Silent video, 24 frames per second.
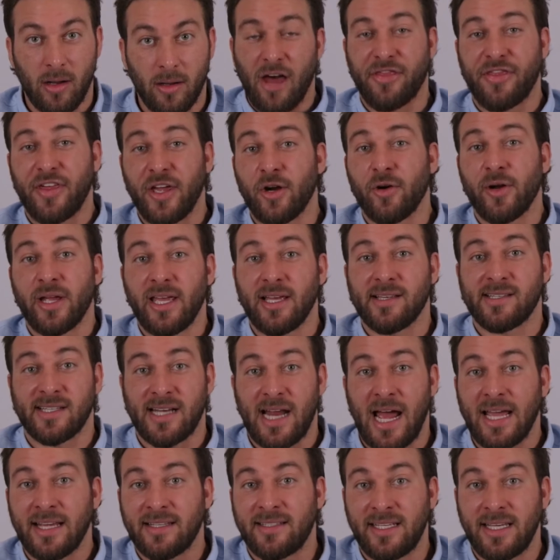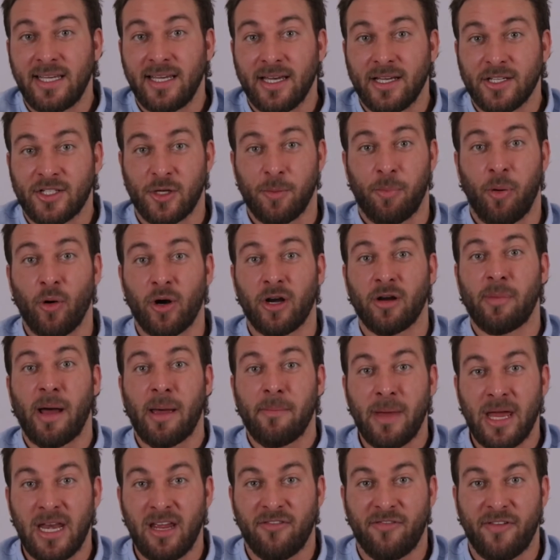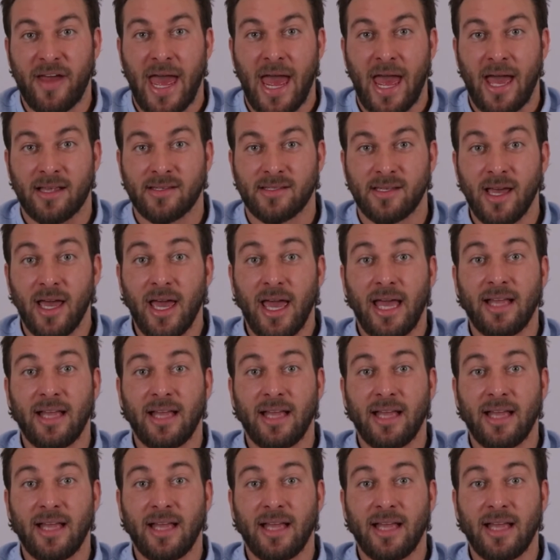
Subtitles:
A theory is an idea supported by many facts.